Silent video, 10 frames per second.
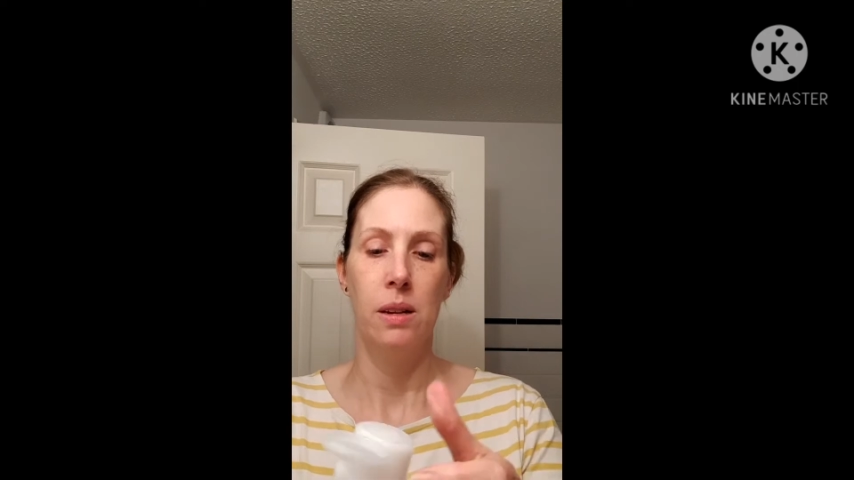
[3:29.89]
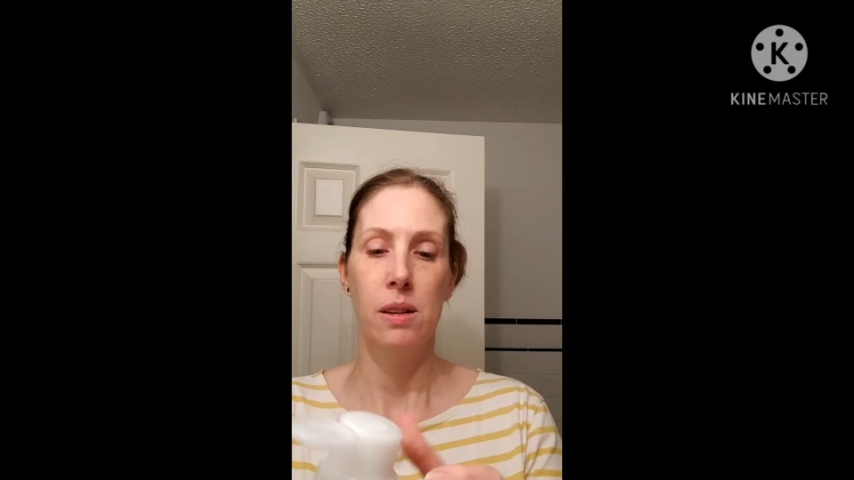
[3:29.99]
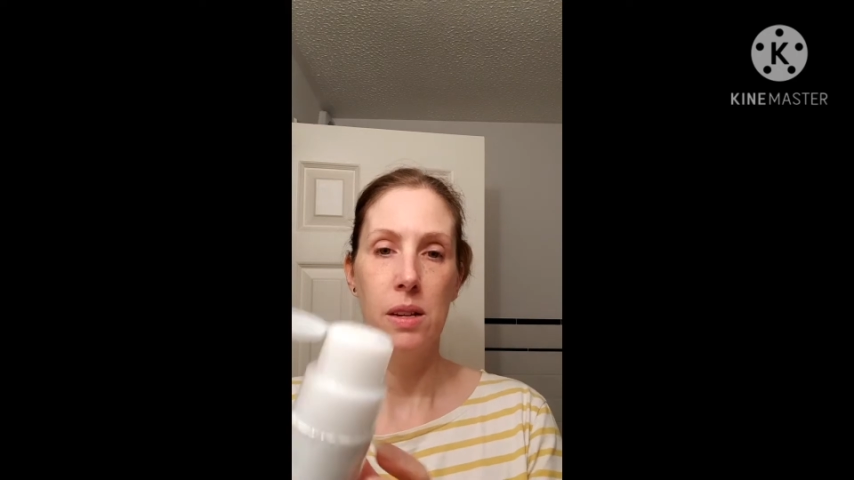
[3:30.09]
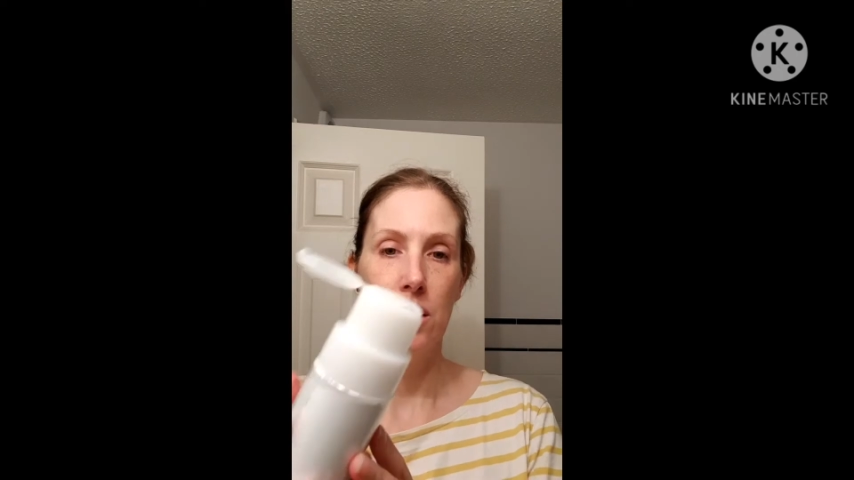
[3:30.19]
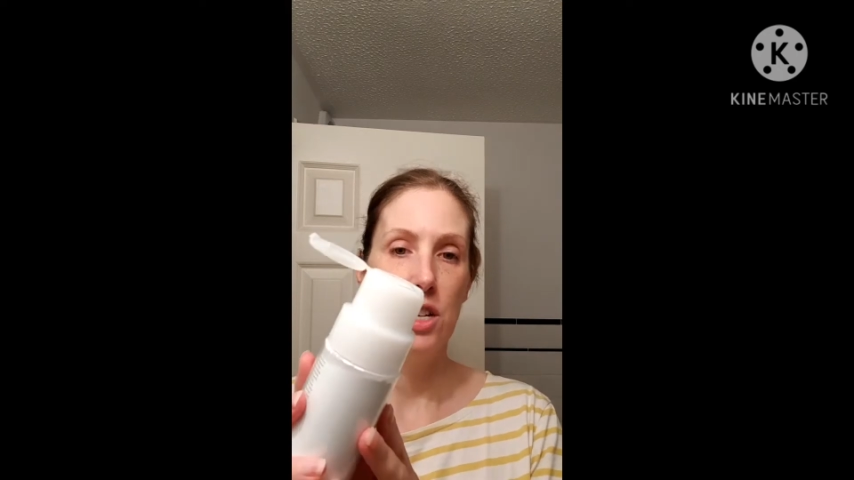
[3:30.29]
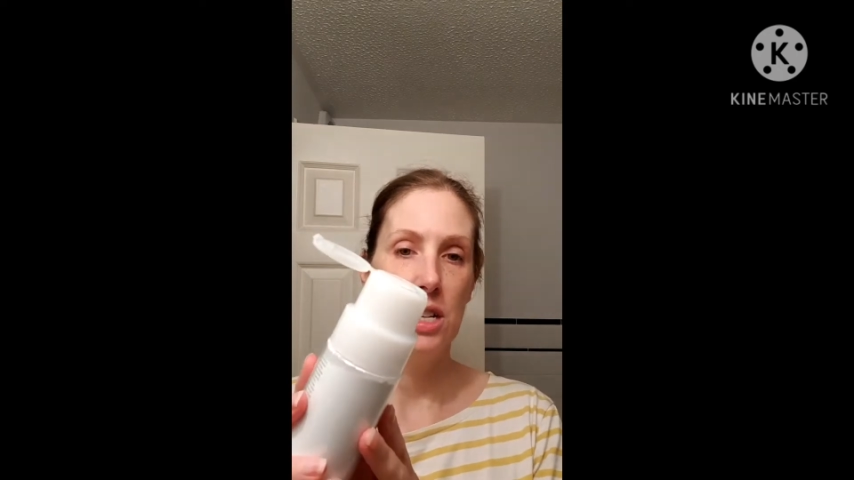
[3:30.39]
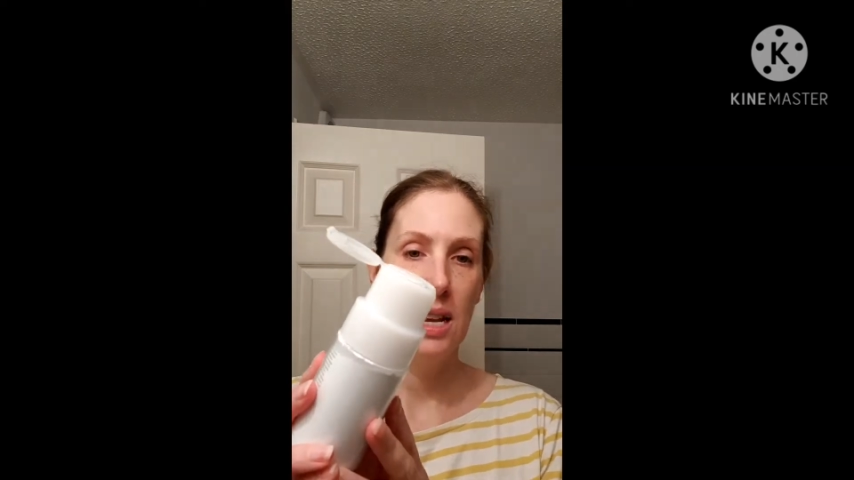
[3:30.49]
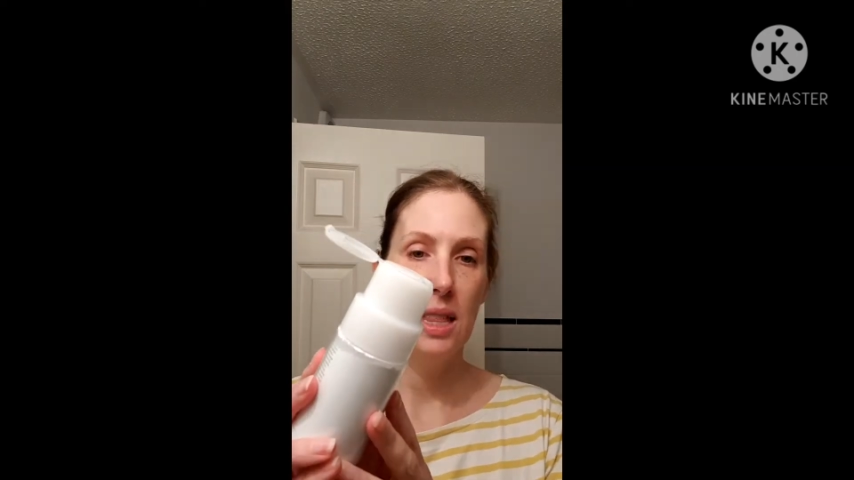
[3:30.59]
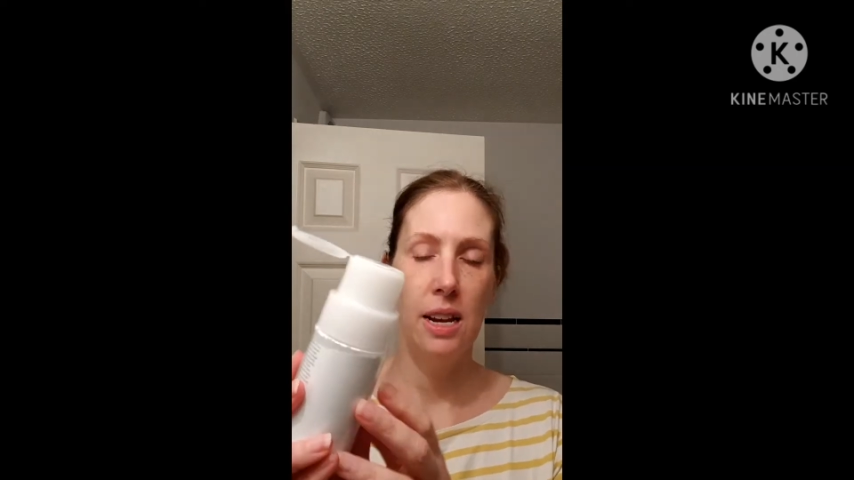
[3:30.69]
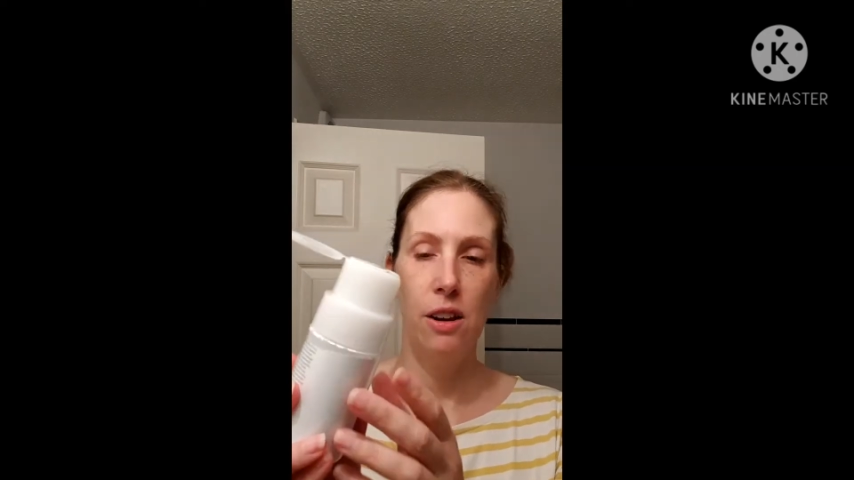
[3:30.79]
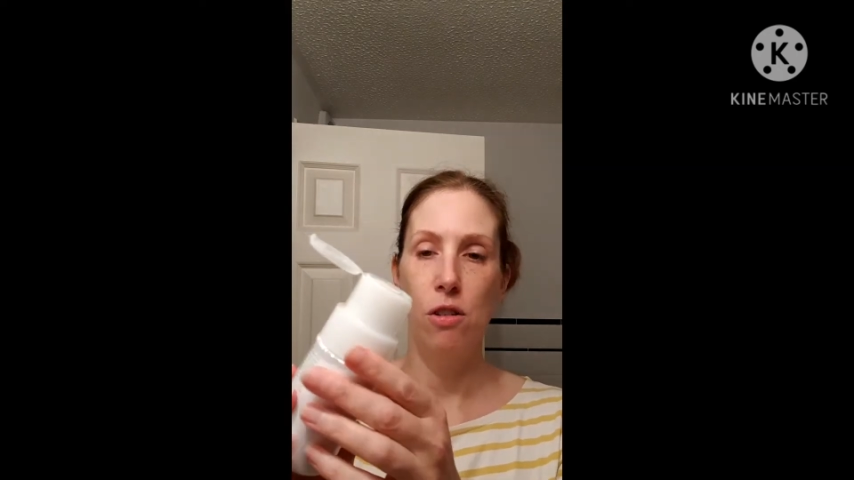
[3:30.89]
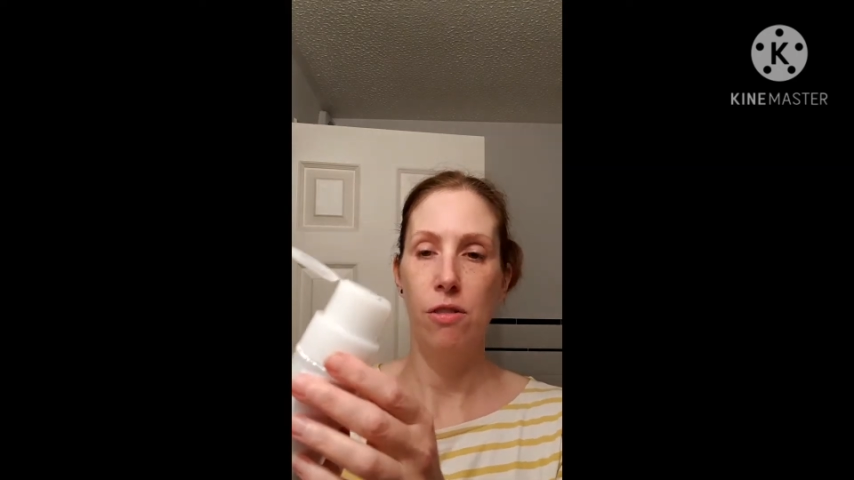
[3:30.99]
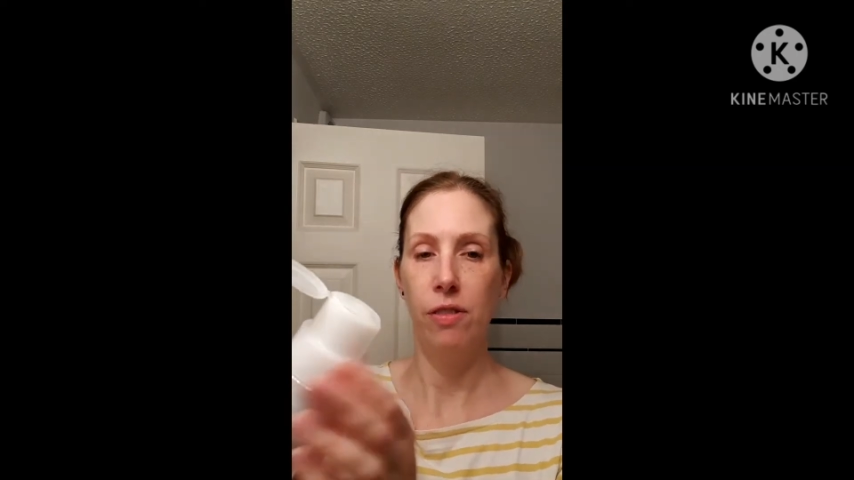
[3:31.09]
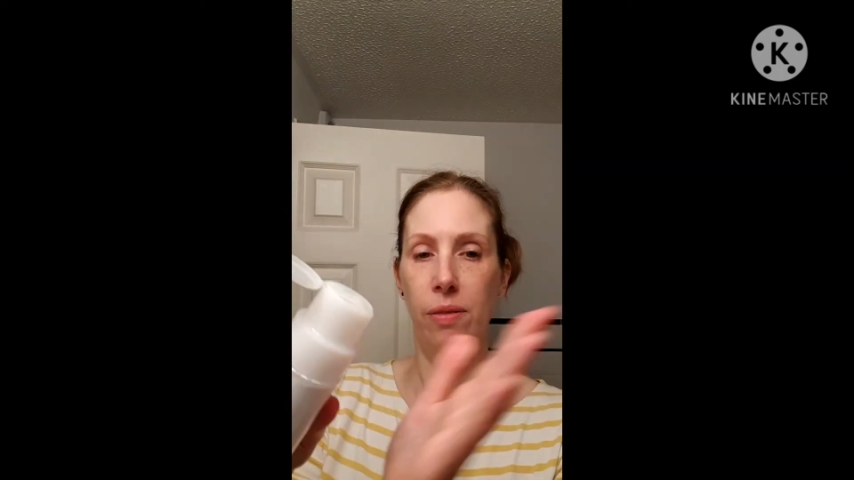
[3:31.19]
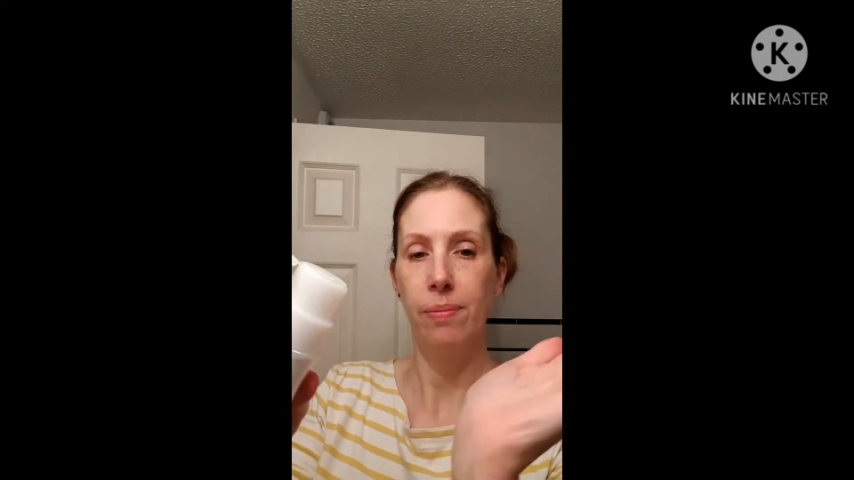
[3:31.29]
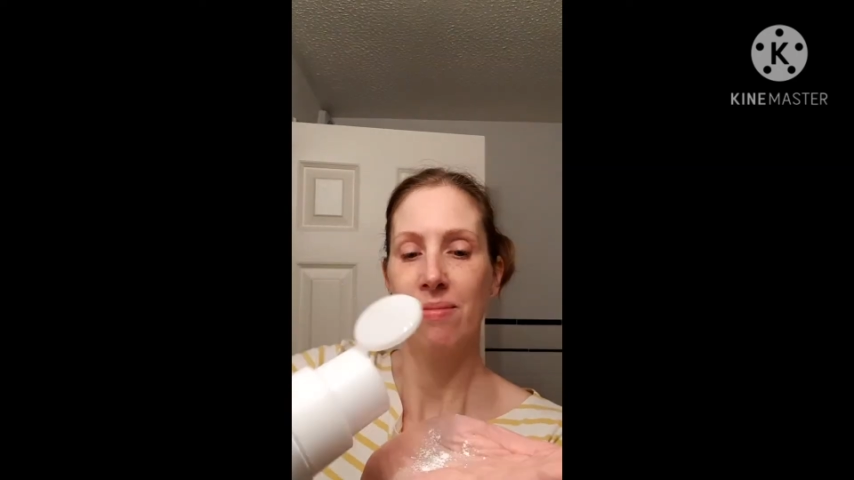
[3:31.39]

So you just take the lid off.